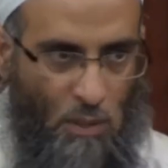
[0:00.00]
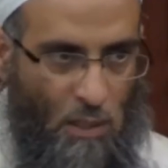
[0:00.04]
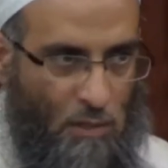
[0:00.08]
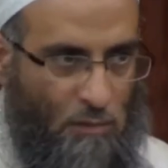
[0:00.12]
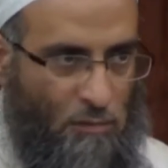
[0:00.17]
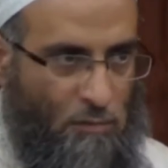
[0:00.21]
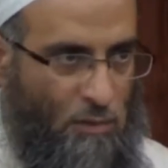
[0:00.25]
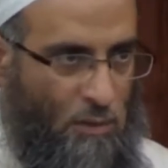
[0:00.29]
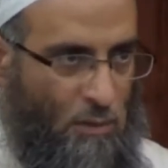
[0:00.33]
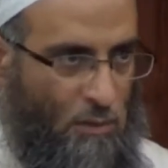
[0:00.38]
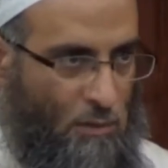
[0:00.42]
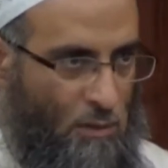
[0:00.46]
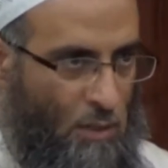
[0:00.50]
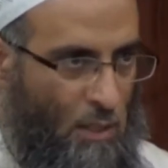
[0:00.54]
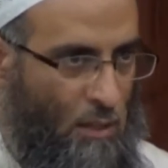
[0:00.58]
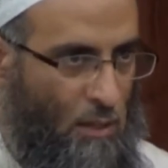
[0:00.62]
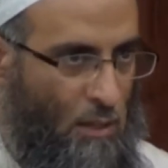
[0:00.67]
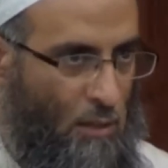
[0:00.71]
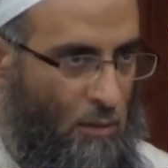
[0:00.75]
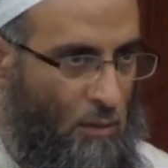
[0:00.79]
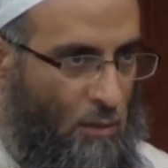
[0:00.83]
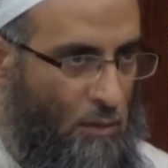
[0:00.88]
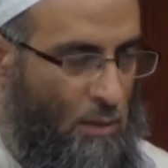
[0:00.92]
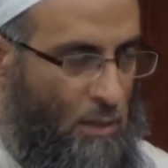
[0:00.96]
after death
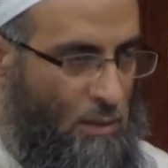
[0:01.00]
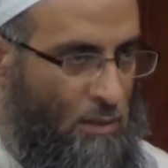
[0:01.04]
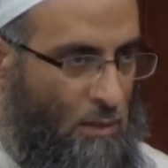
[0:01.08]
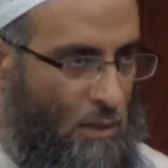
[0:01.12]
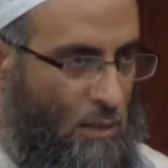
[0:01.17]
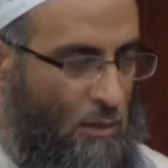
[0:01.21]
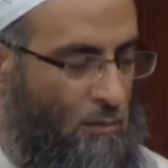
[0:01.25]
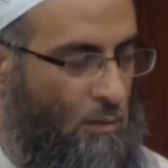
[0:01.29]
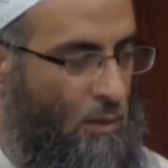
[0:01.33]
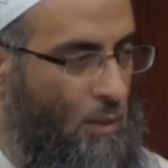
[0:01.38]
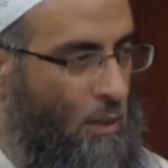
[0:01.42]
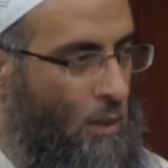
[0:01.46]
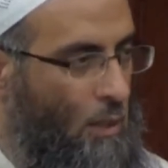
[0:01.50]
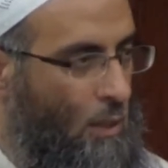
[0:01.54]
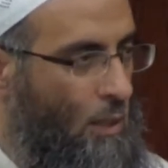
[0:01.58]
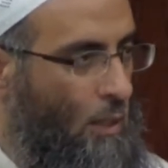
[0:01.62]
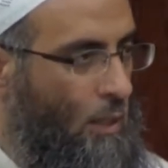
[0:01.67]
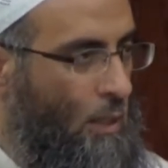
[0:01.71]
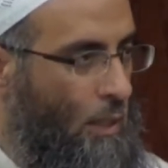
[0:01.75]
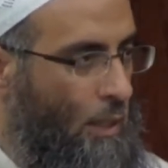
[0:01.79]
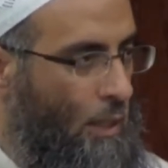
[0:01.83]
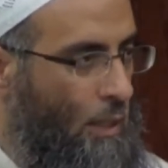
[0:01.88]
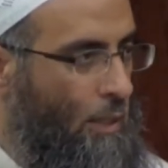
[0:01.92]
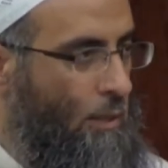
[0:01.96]
and all that stuff.
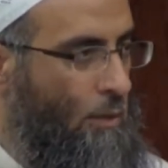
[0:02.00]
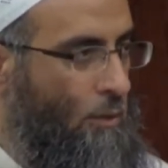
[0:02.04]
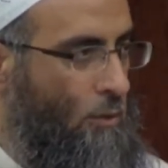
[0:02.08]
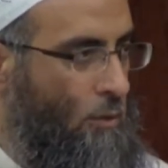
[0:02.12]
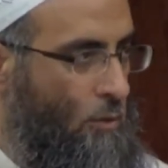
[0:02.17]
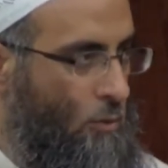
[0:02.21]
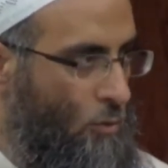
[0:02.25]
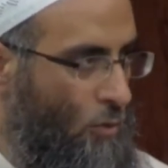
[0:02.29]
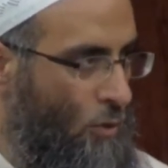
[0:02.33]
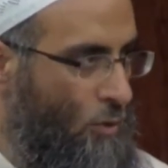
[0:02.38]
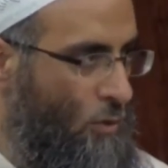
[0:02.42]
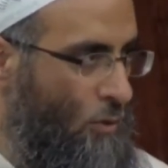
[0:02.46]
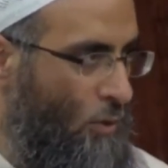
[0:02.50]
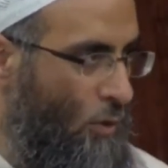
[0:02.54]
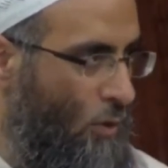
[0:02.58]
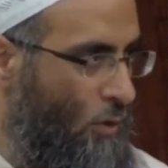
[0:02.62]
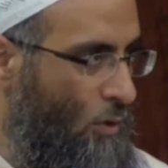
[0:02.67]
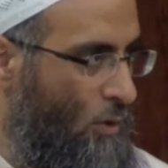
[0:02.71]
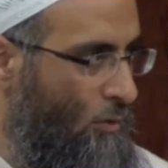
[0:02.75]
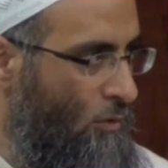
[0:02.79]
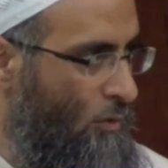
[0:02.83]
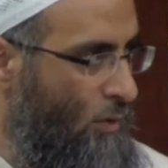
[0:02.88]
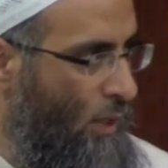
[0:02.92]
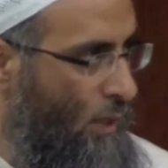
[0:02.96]
It destroys
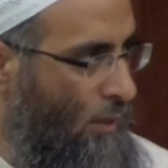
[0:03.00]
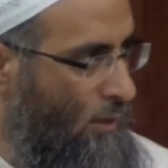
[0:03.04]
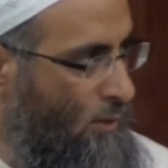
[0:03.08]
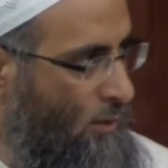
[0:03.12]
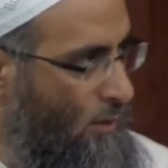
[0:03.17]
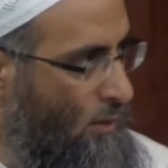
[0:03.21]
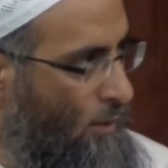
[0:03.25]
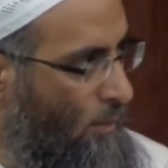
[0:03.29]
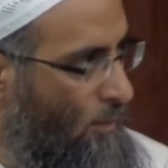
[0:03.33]
all of that.